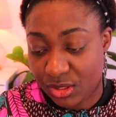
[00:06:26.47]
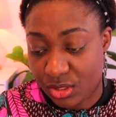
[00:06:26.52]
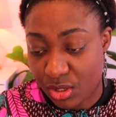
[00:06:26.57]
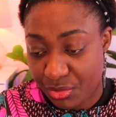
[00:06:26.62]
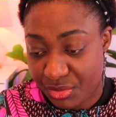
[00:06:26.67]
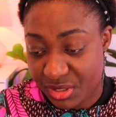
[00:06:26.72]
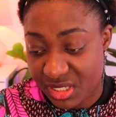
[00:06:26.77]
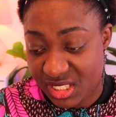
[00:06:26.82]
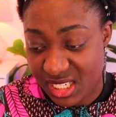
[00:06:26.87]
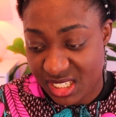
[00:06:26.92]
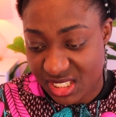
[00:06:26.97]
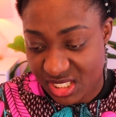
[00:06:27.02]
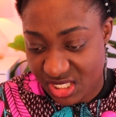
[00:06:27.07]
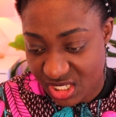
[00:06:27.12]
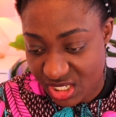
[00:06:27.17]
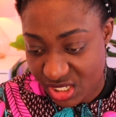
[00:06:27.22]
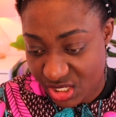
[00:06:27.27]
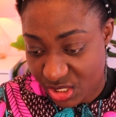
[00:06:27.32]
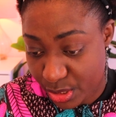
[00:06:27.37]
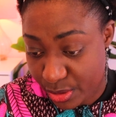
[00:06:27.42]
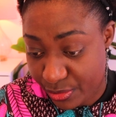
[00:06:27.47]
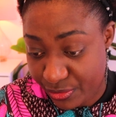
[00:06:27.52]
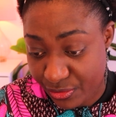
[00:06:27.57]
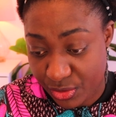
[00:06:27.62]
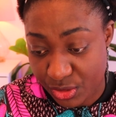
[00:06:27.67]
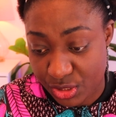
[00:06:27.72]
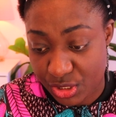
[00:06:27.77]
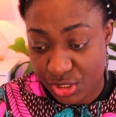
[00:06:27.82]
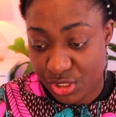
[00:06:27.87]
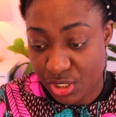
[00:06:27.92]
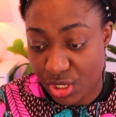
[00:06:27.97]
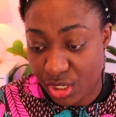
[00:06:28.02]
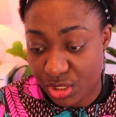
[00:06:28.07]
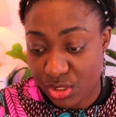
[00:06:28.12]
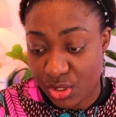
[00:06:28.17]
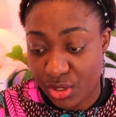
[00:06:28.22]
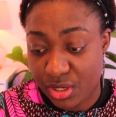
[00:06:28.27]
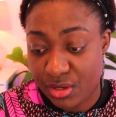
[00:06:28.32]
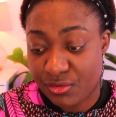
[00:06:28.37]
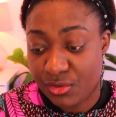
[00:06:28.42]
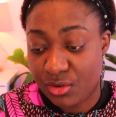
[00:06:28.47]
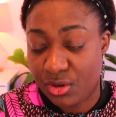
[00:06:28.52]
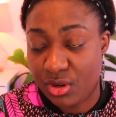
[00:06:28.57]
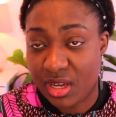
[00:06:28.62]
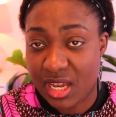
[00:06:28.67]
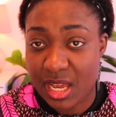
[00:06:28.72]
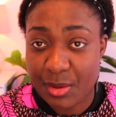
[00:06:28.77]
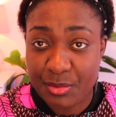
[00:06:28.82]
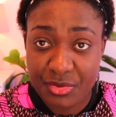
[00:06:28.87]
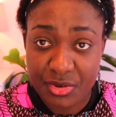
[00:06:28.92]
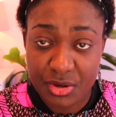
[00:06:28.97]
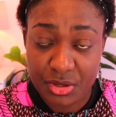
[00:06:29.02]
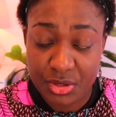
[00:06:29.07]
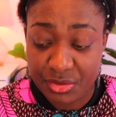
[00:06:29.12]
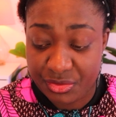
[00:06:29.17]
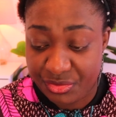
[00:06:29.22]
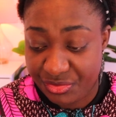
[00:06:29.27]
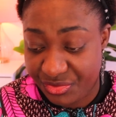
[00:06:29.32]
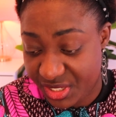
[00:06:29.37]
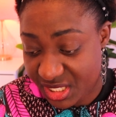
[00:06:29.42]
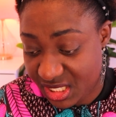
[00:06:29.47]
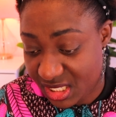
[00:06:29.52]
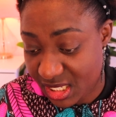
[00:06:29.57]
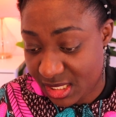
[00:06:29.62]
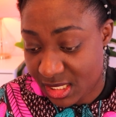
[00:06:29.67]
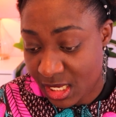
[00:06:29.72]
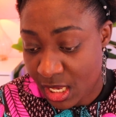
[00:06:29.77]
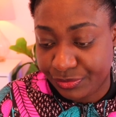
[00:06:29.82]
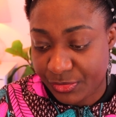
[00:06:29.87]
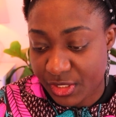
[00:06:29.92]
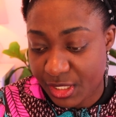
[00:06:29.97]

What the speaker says: tourist destination for short or even longer period of visit.